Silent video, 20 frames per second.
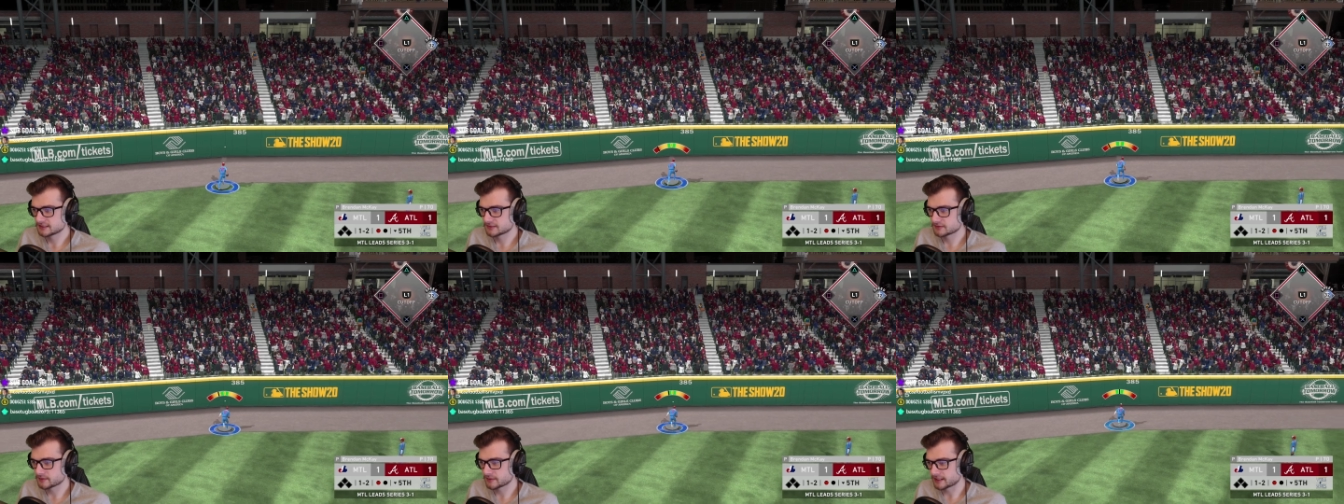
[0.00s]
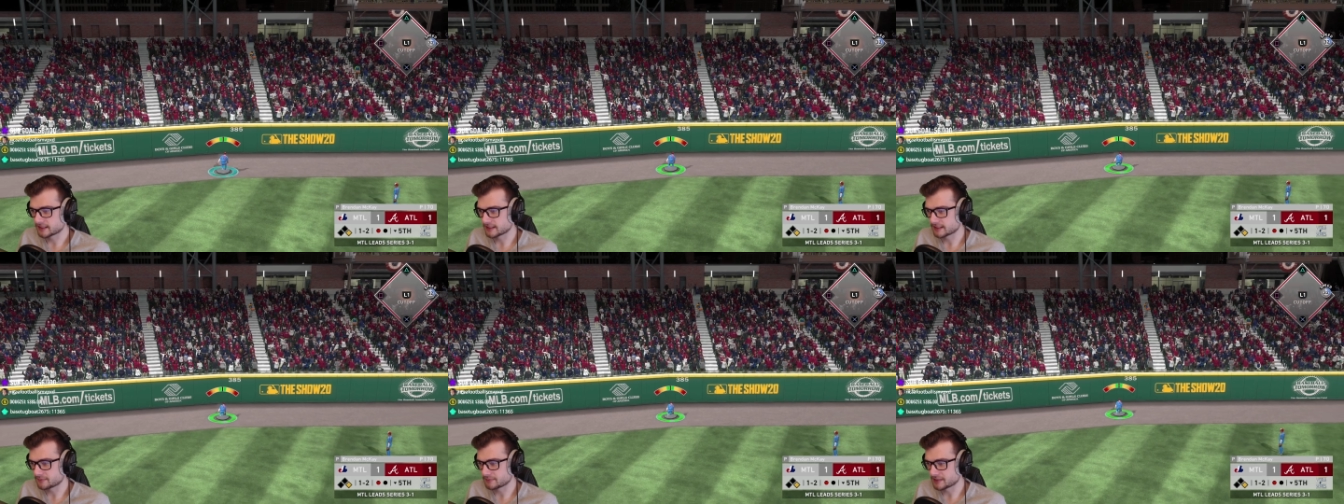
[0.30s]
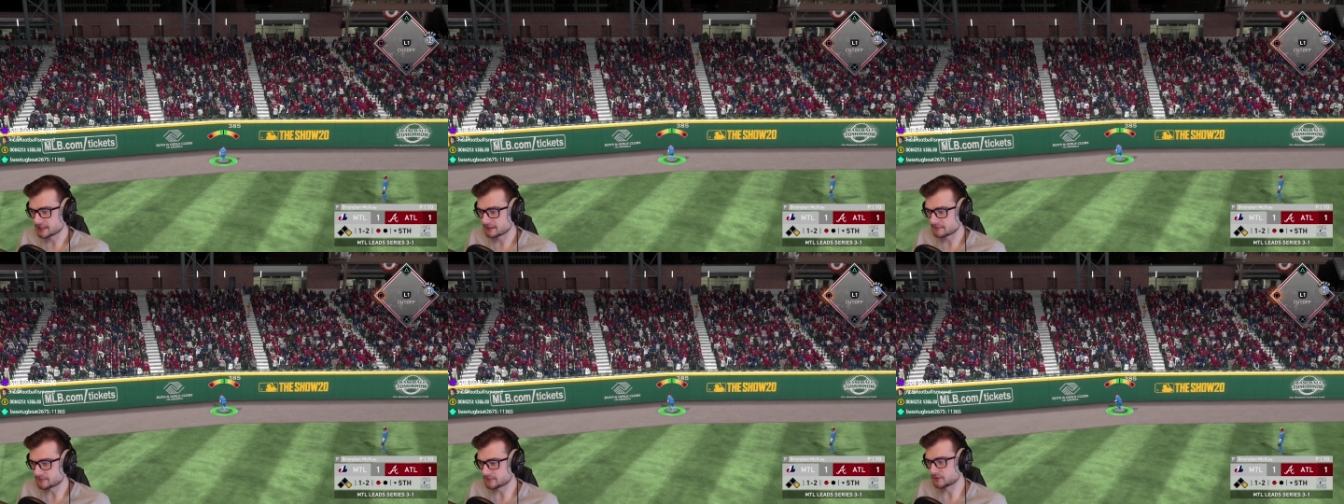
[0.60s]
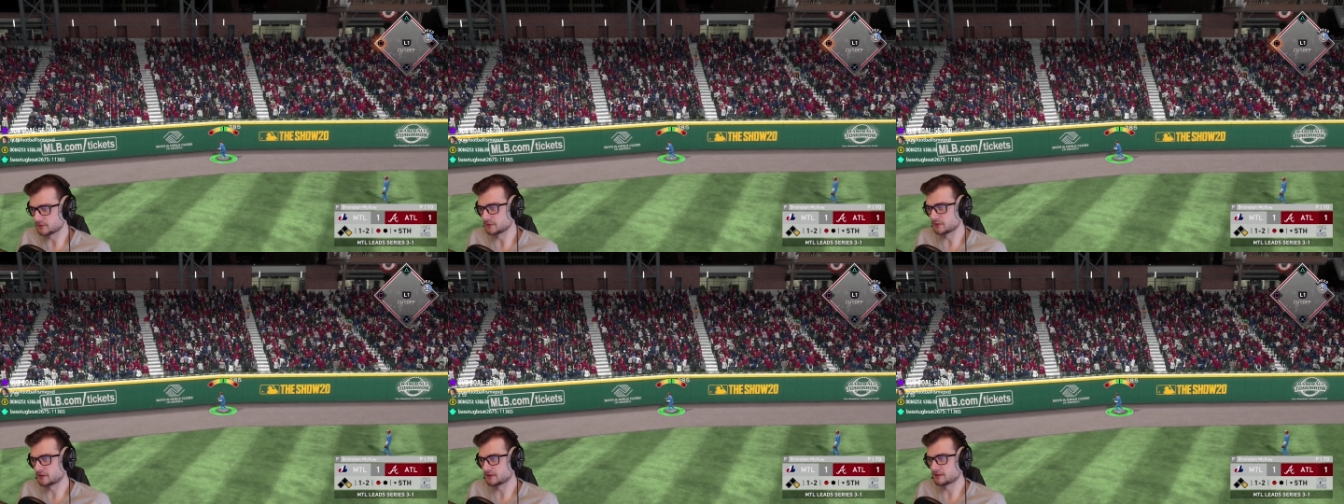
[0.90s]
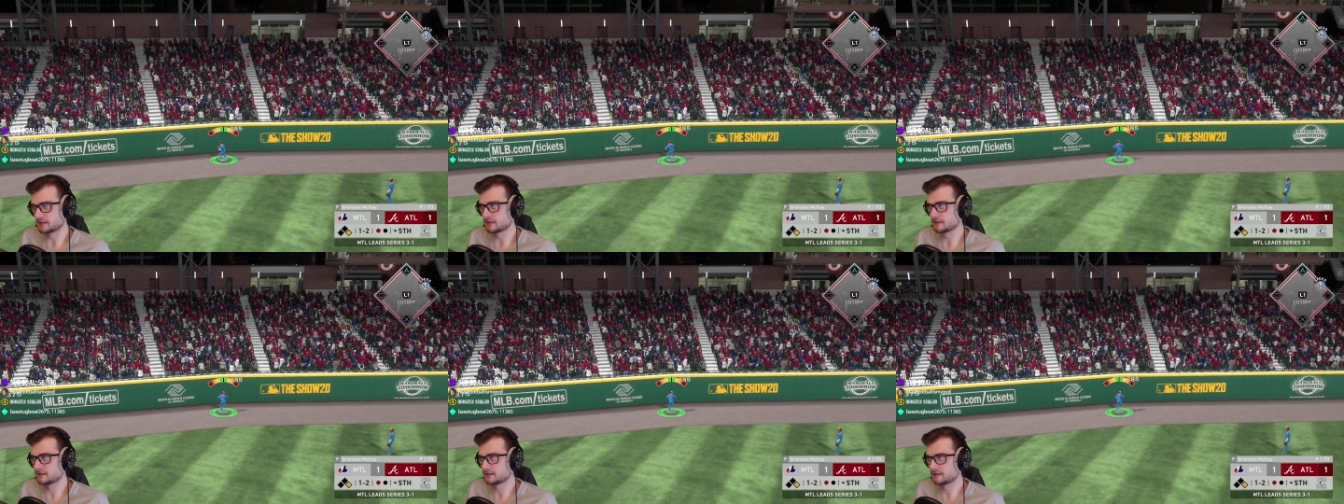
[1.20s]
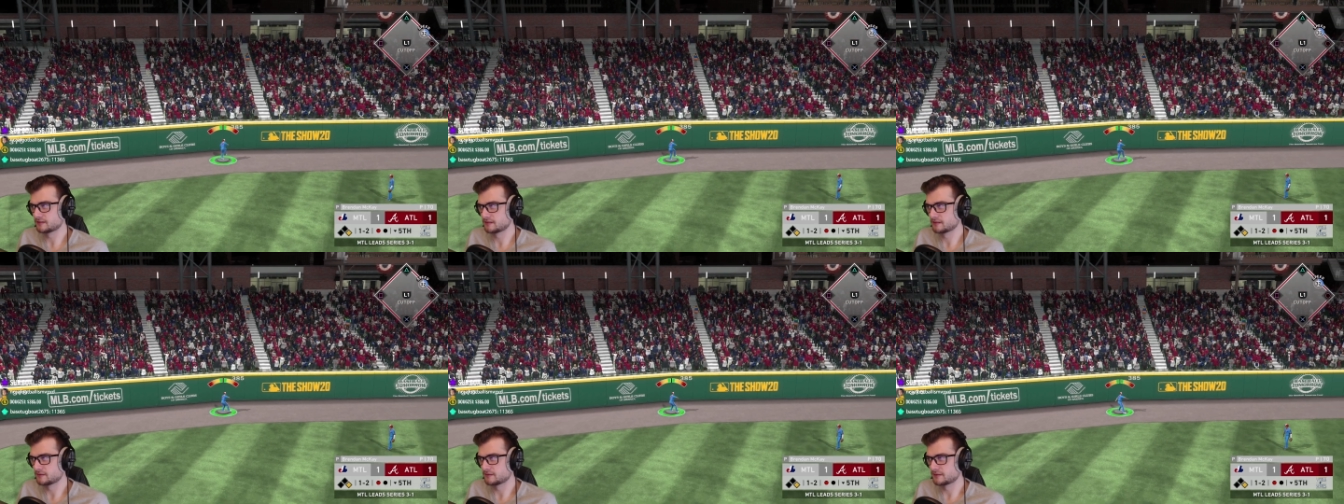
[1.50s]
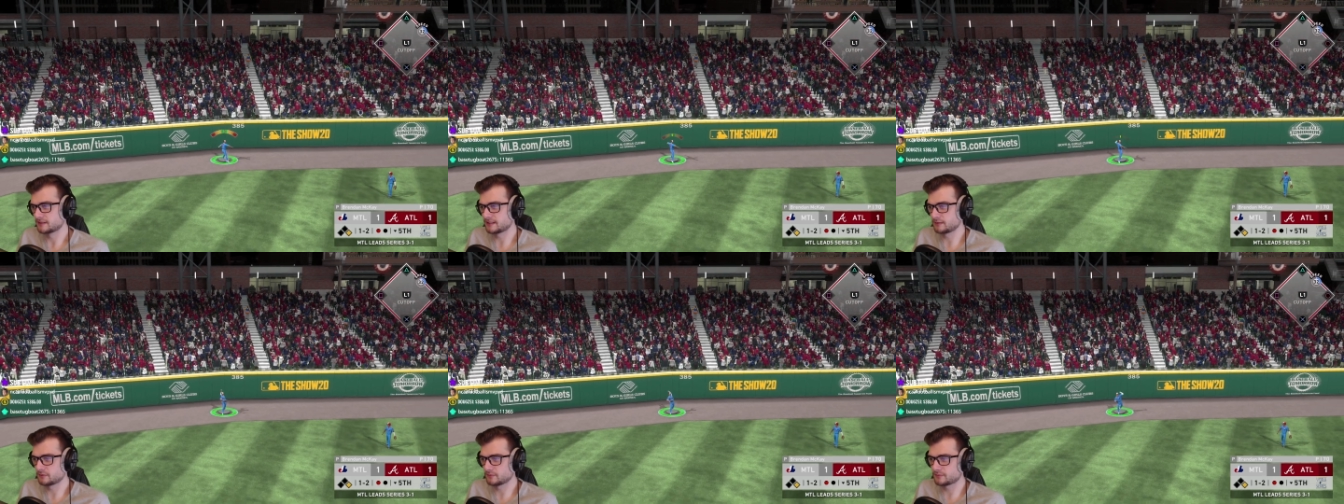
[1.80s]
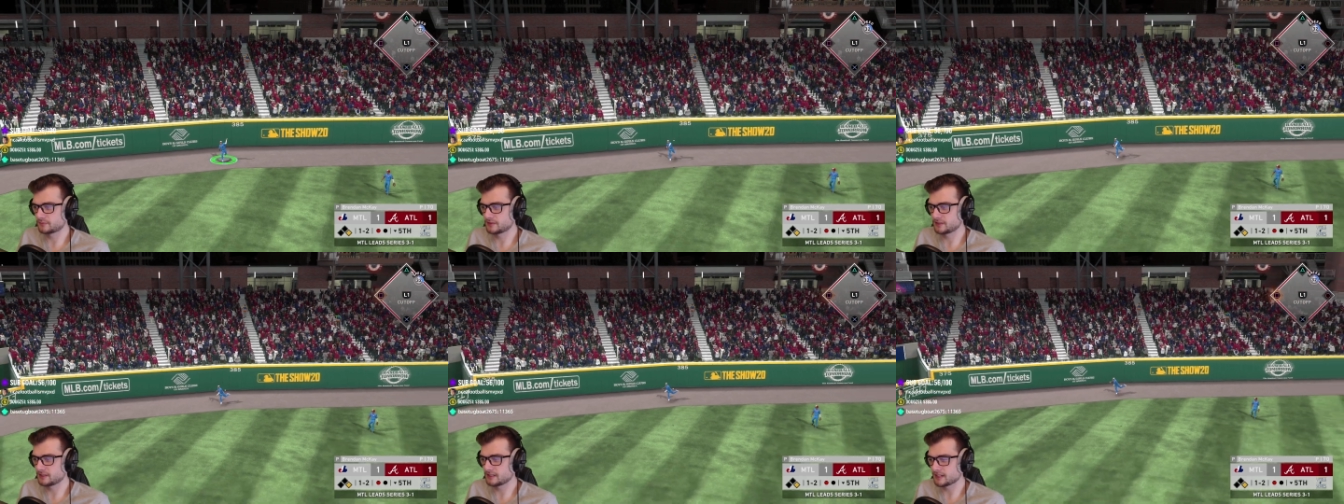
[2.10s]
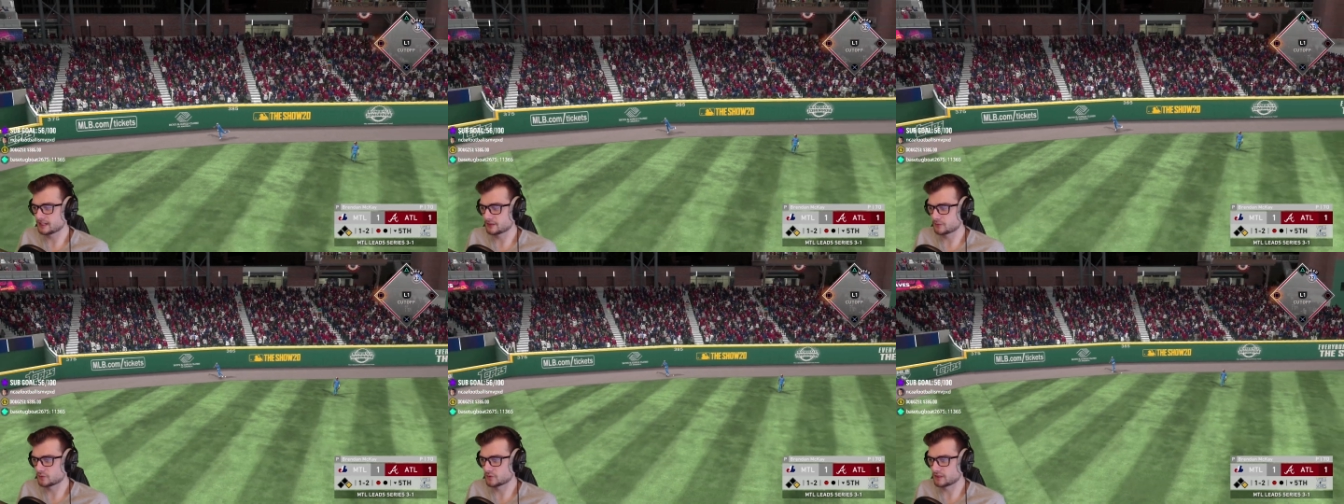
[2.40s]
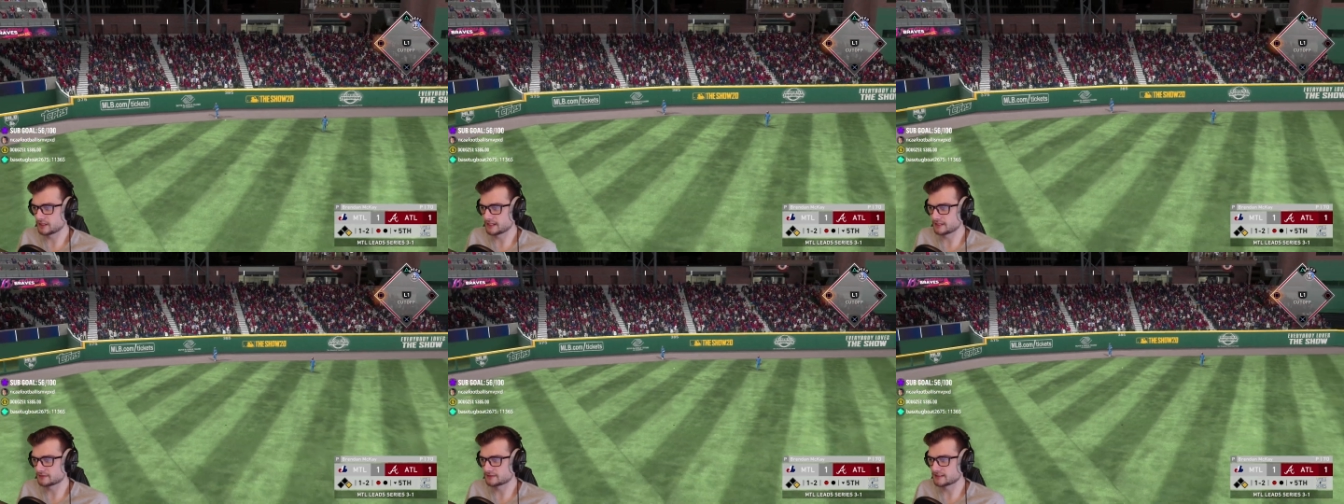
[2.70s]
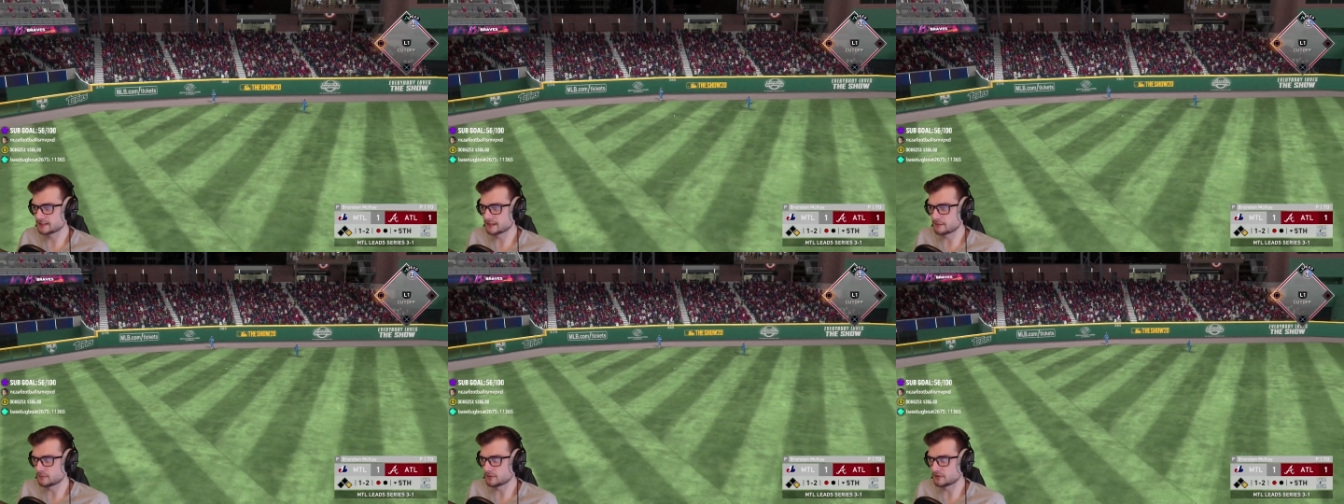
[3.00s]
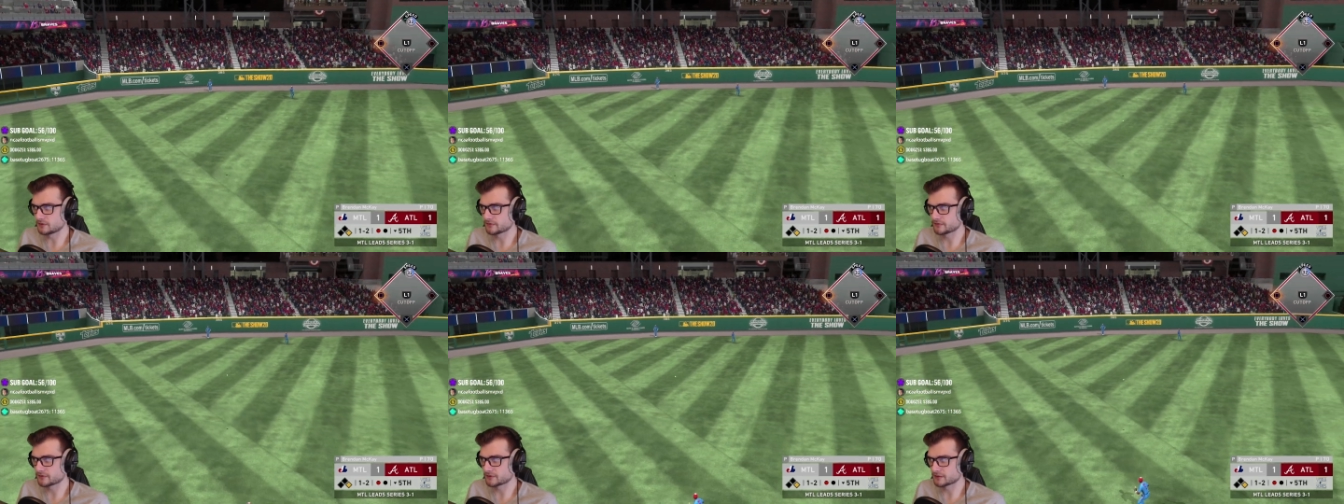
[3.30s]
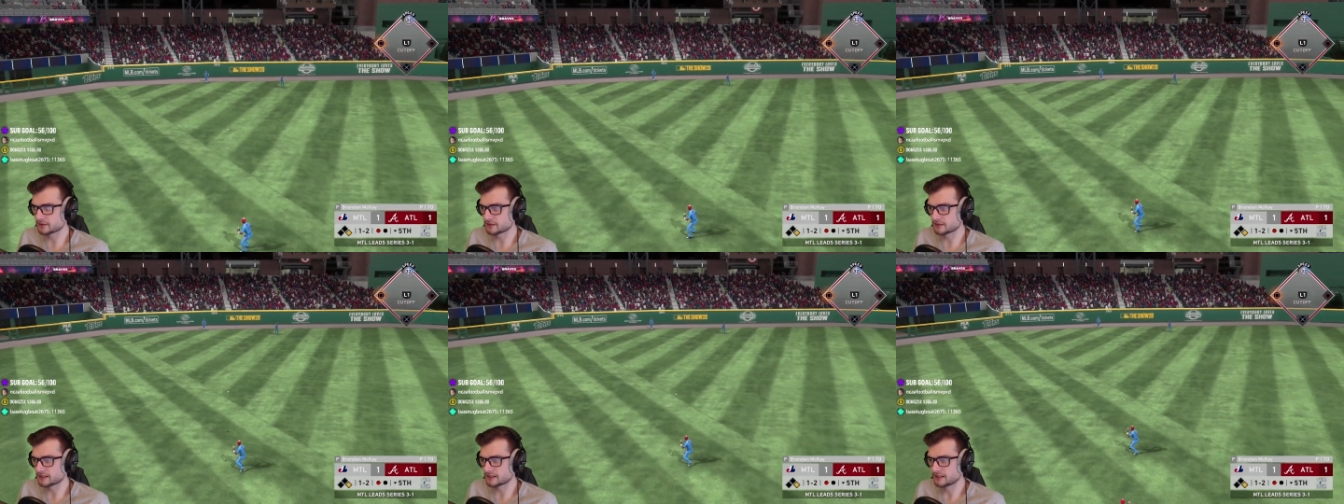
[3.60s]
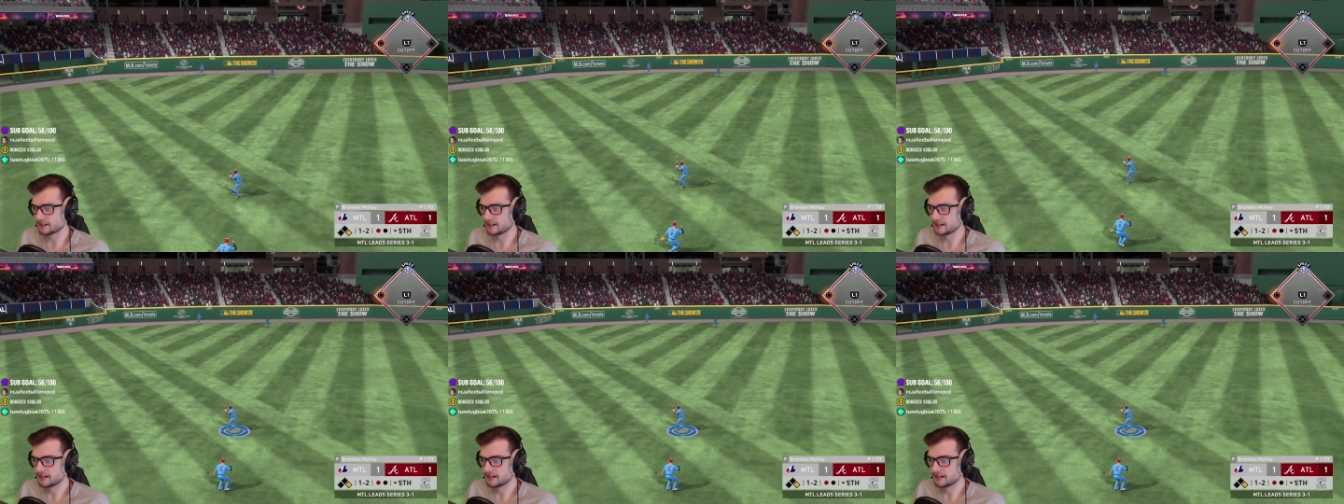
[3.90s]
Swinging like Babe Ruth. Well, that will be a one-out double for